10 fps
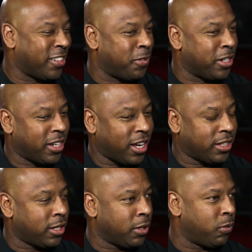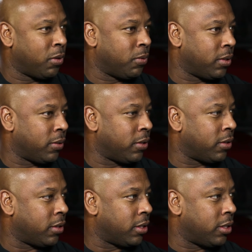but I tell you what,
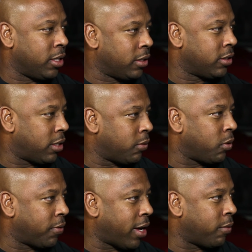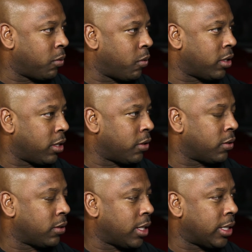the, the, dealings that we've had with one
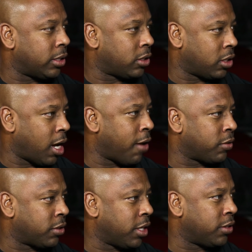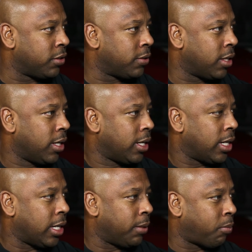another, uh, just the conversations
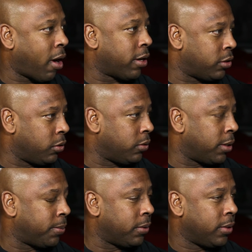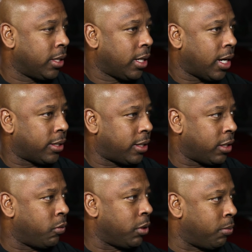uh, prior to Temple, I
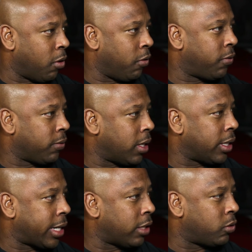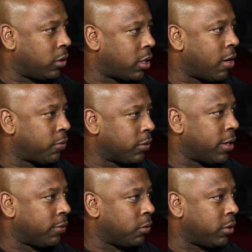think we both uh, got to a comfort
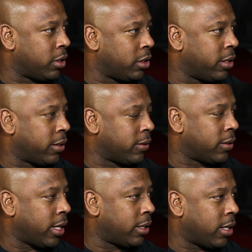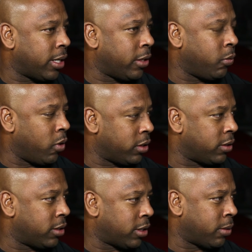level with each other that uh, it
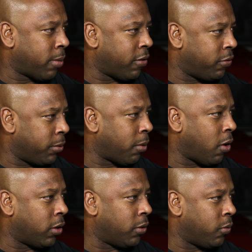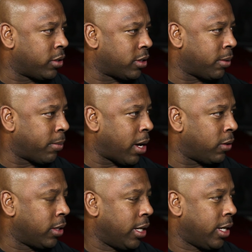wasn't just about football. It wasn't
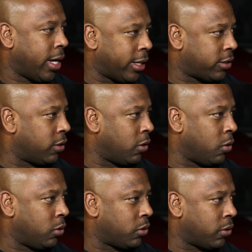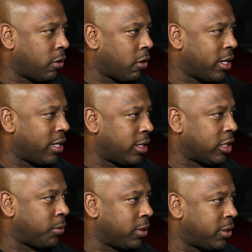about X and O's or, or
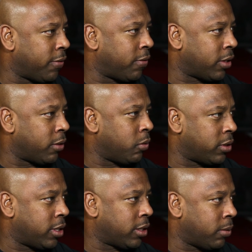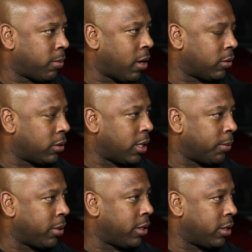anything specific. It was just about
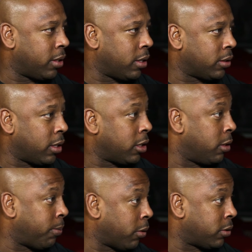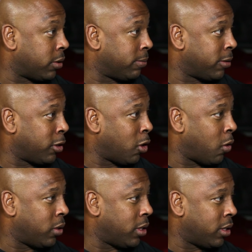uh, being a, a, good person, you
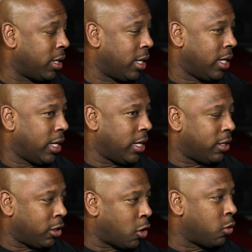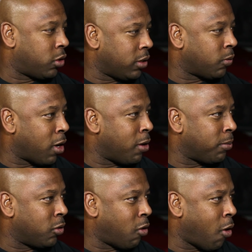know, and a, in the coaching
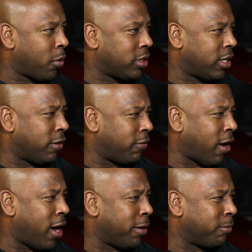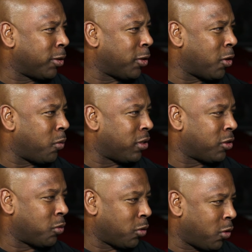realm, you always get a vibe, you know, whether
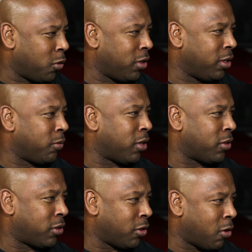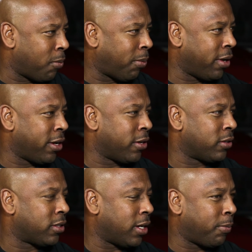it's recruiting, whether it's your own
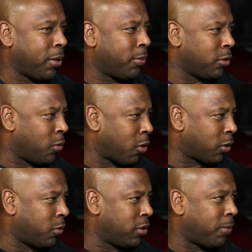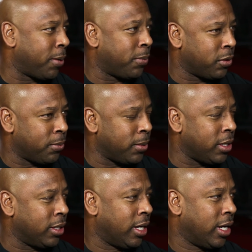players, uh, people you work with, people you
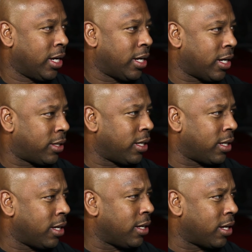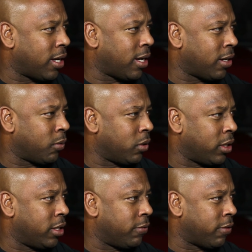meet. And I think he and I had a
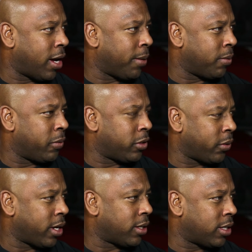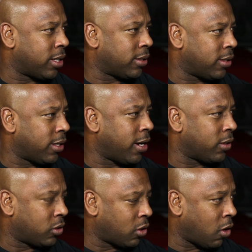really good vibe. And once we had a chance to sit
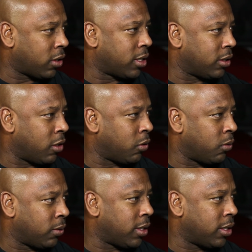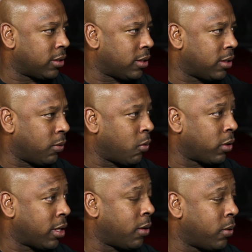down and talk and go through things, it, it
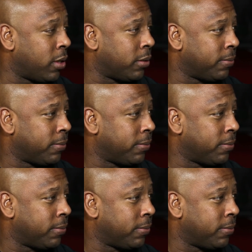worked out well.